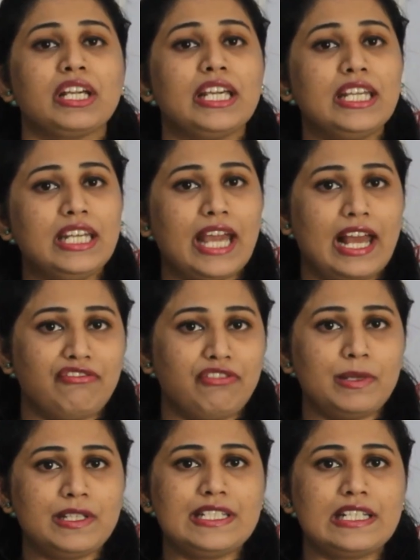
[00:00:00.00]
In
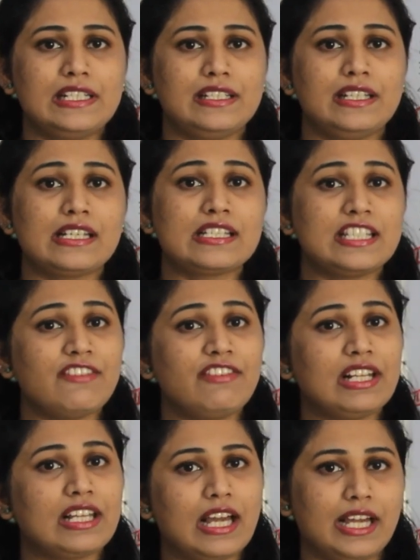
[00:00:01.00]
alphabetical index, they
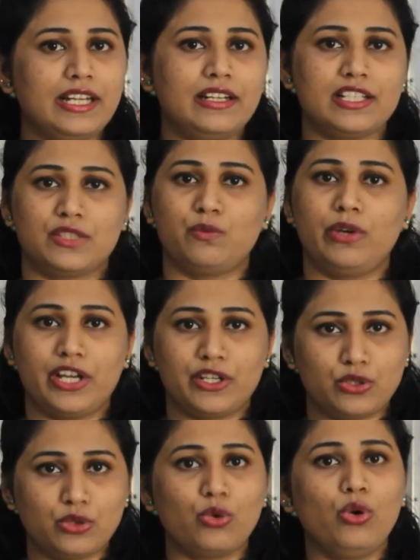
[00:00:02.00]
will guide us where
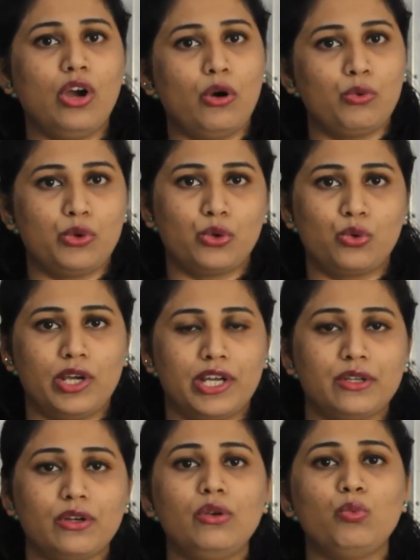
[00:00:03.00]
to go, how to go
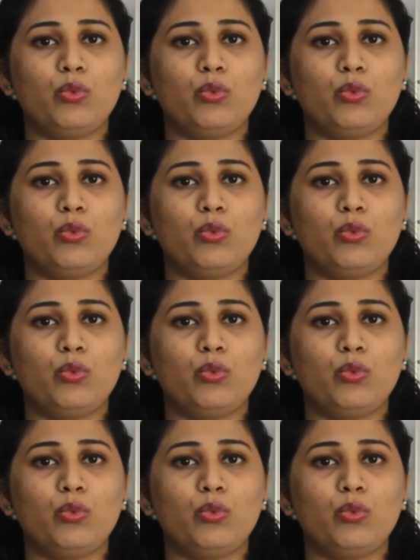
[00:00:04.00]
and all.